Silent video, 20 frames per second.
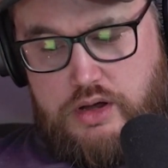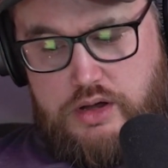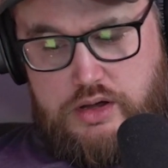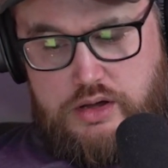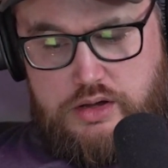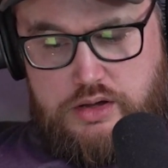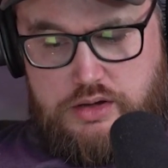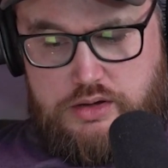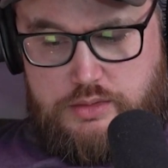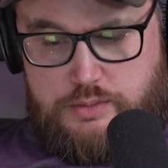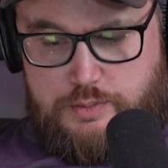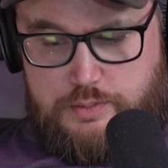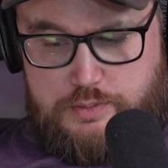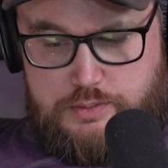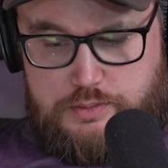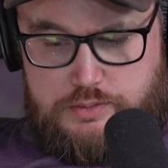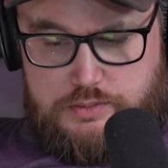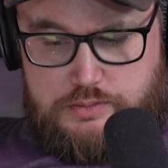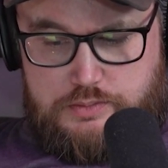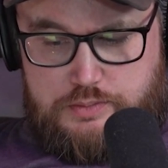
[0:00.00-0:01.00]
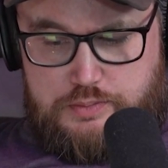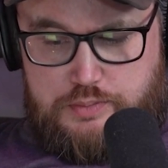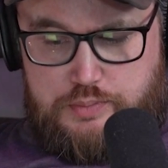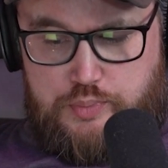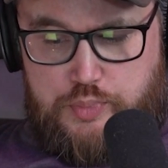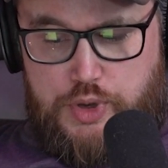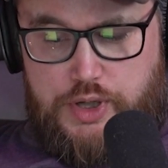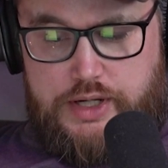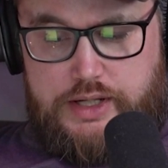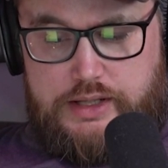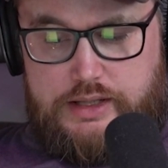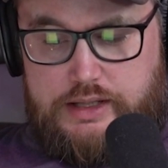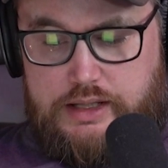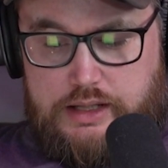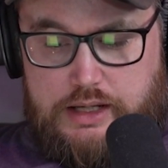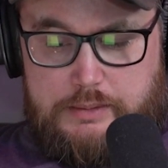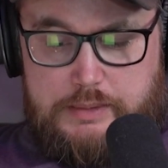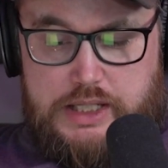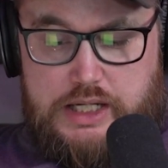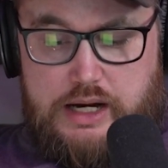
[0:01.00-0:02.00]
But
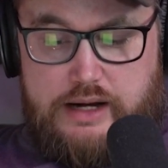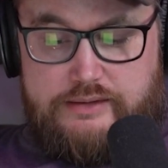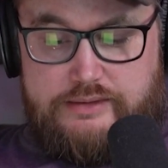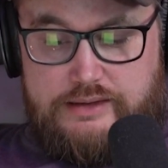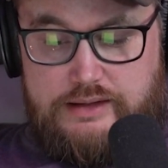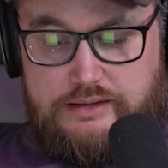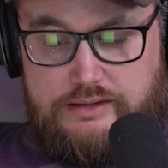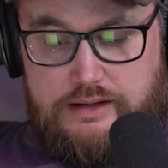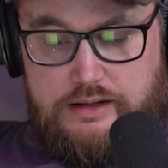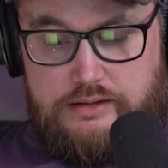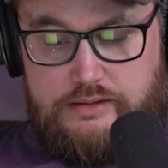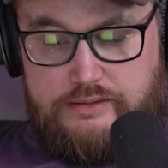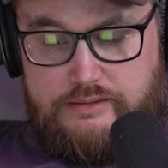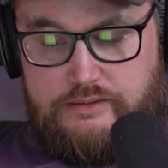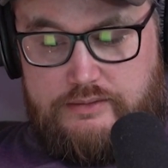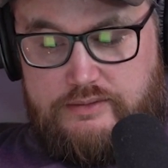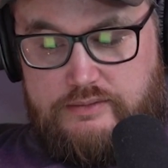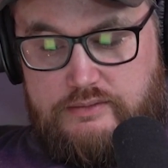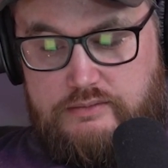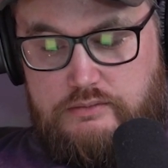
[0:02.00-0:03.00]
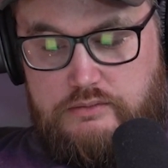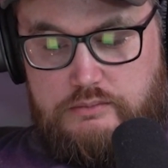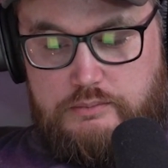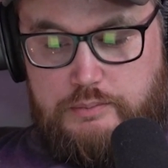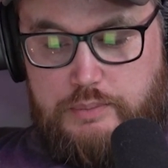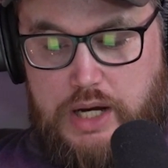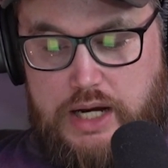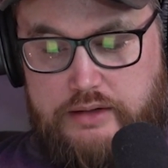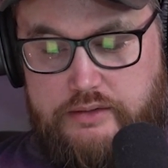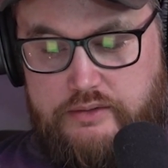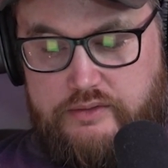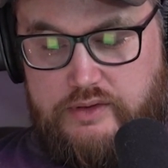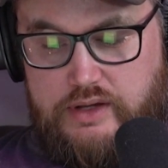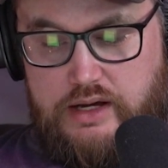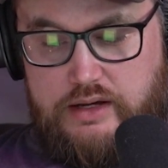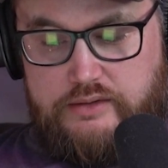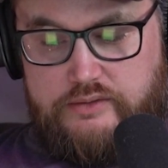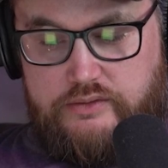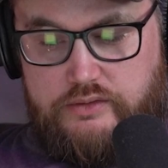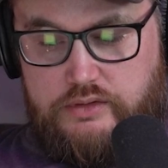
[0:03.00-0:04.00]
I mean, I think that buyer's
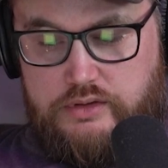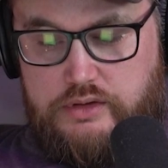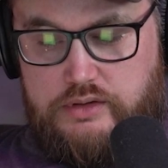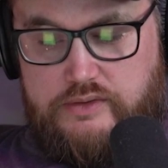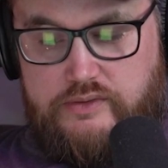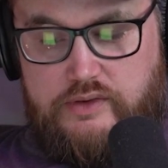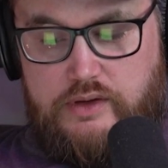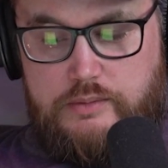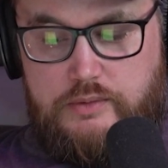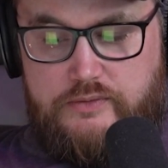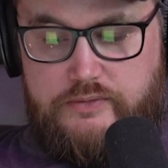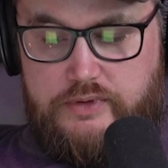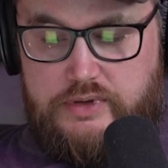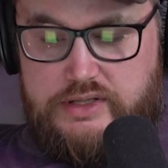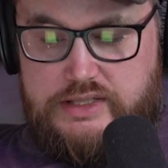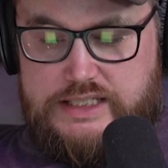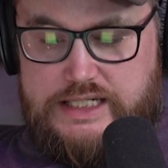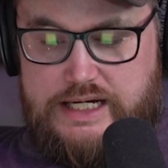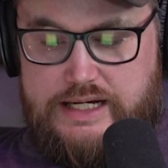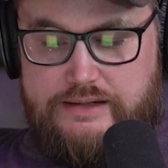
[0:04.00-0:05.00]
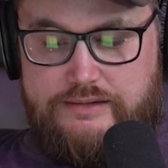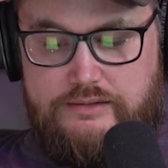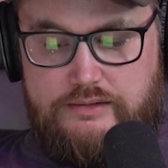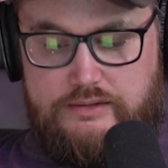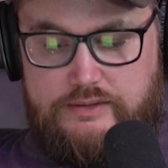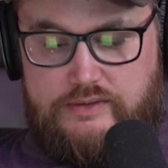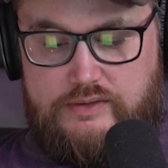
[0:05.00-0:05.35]
guides are a good staple for the channel.